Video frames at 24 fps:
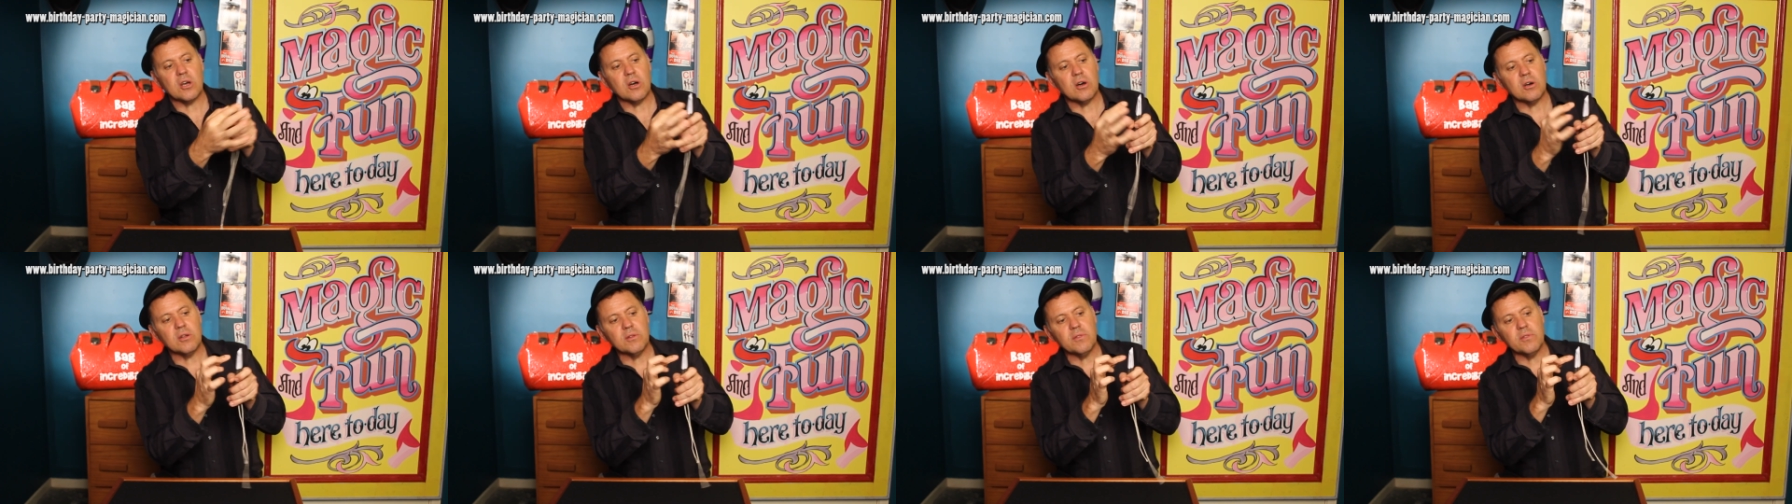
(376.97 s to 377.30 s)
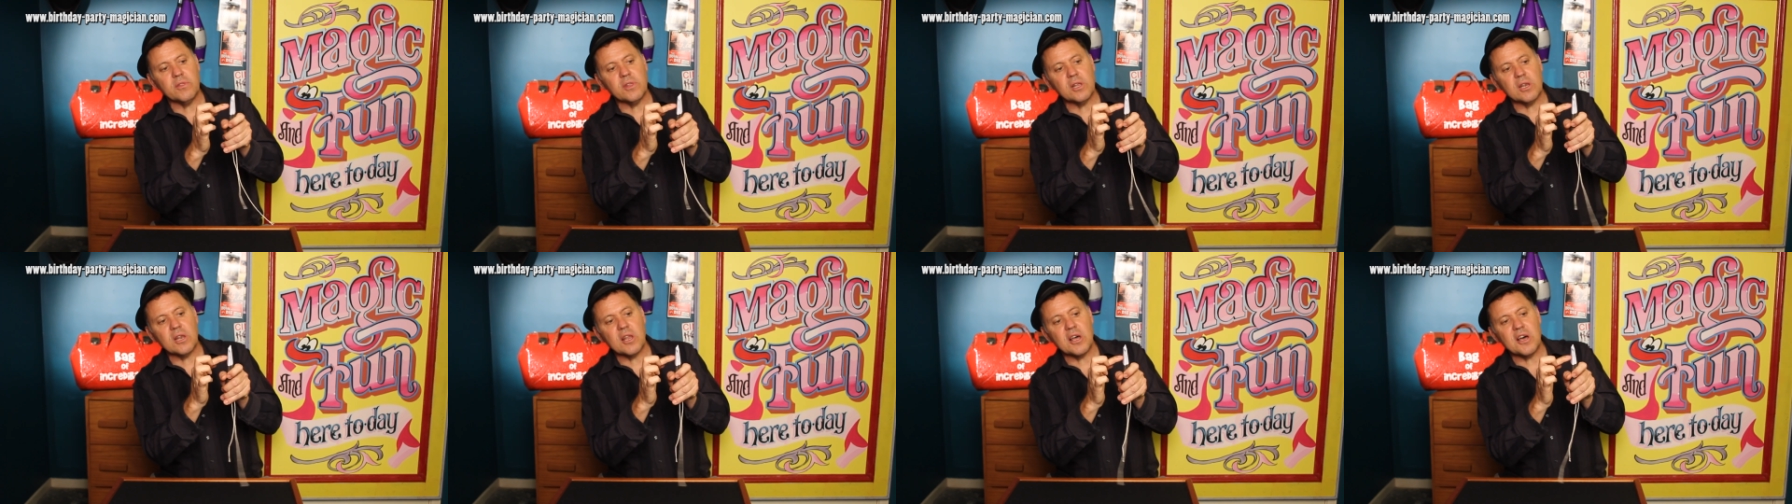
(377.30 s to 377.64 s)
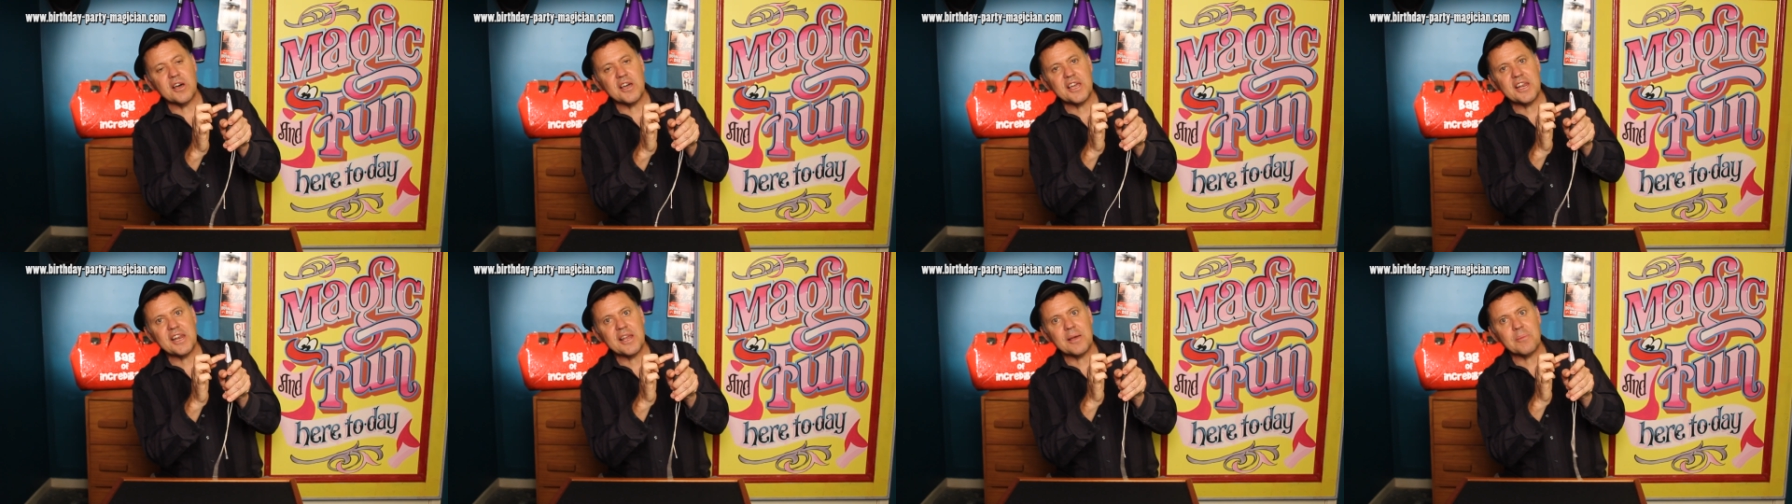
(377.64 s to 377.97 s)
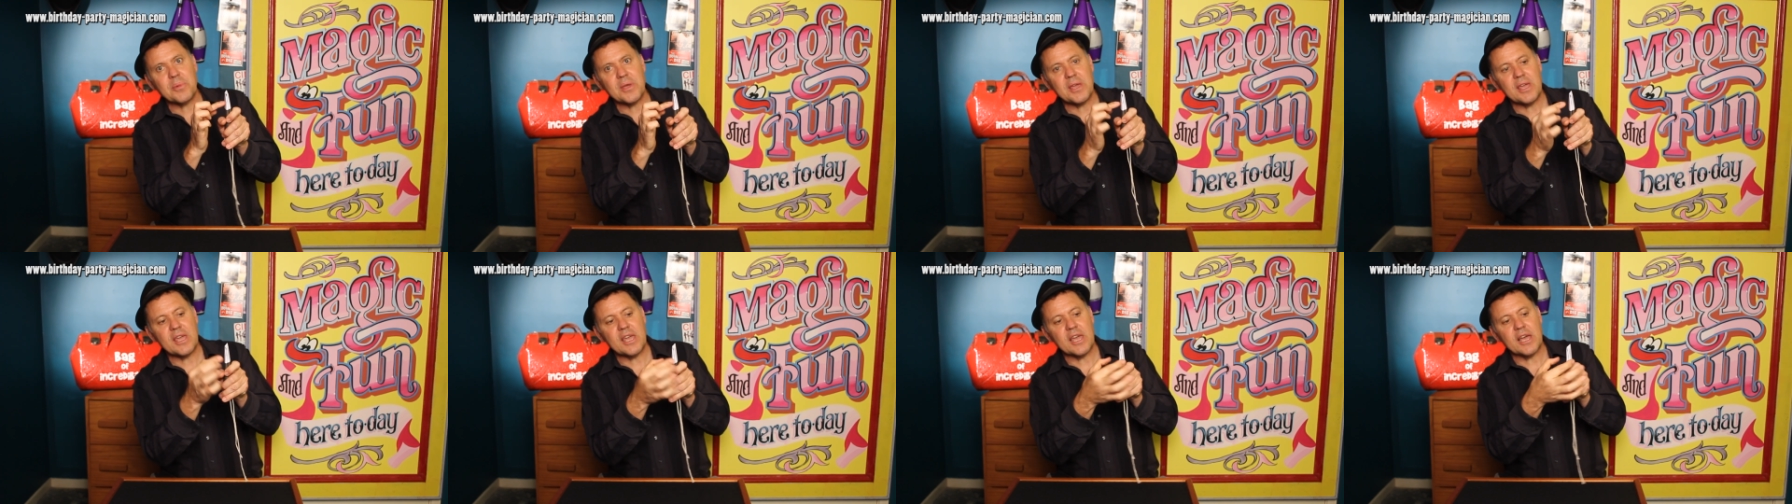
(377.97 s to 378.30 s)
on the line
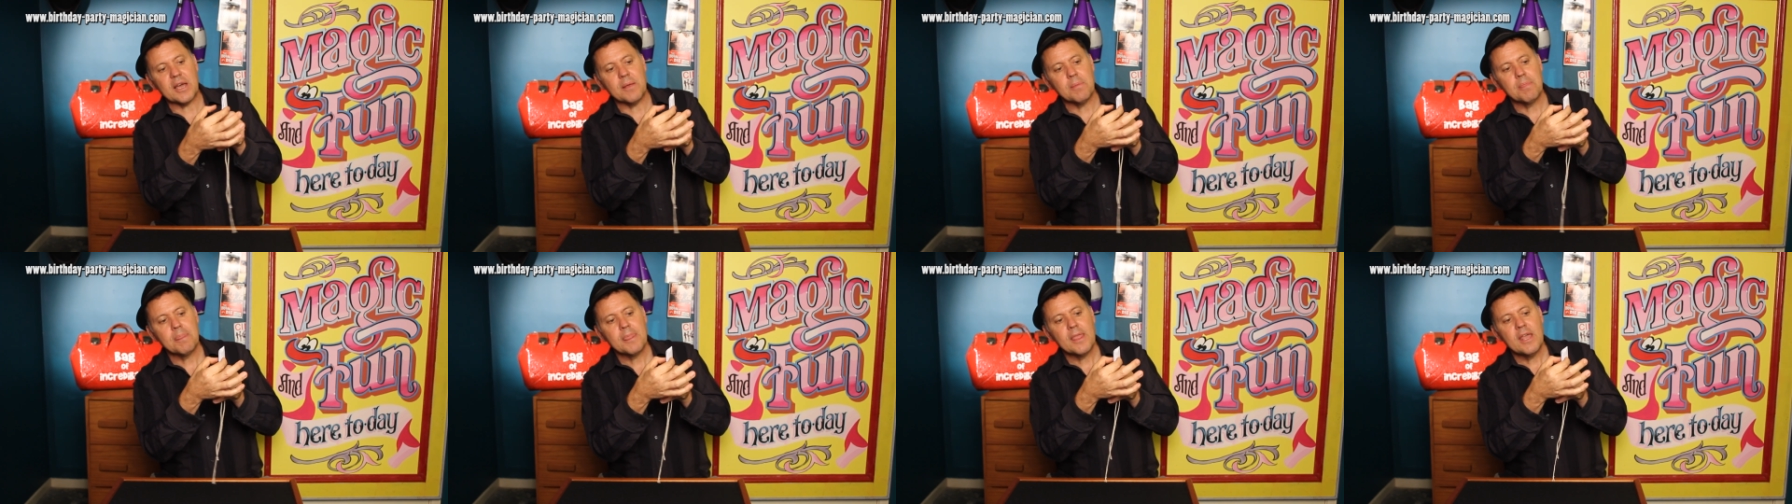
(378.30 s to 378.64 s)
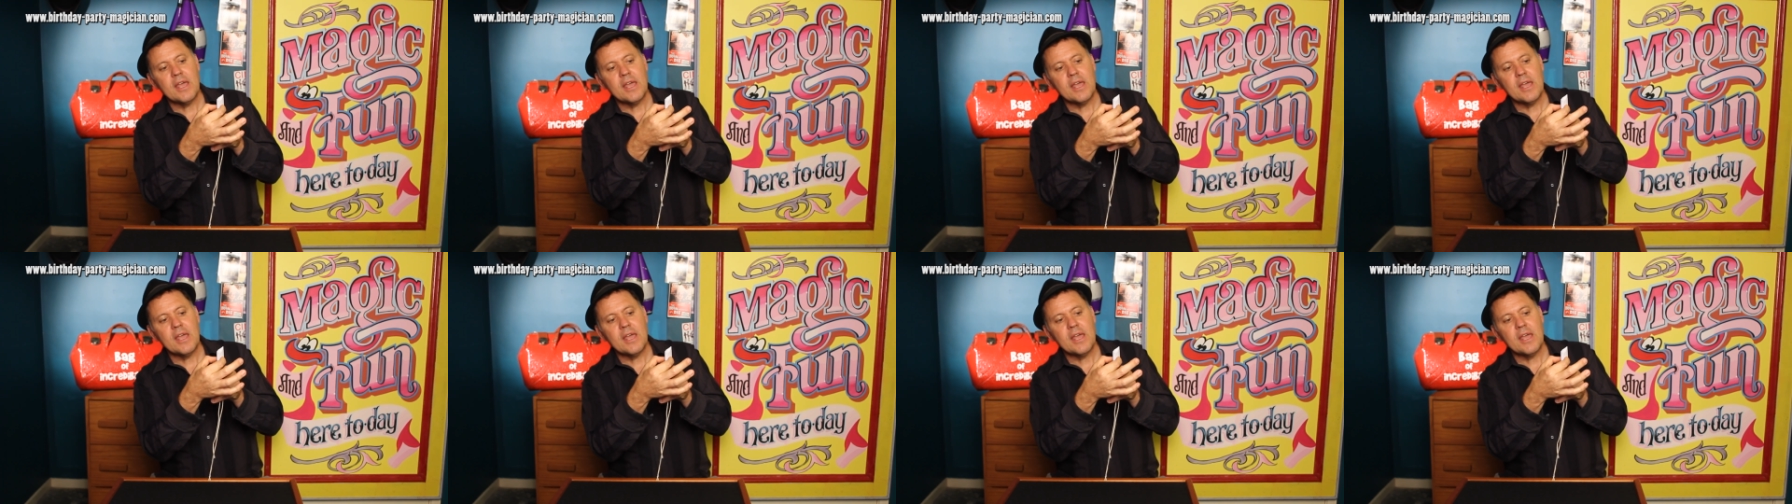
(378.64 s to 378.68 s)
up here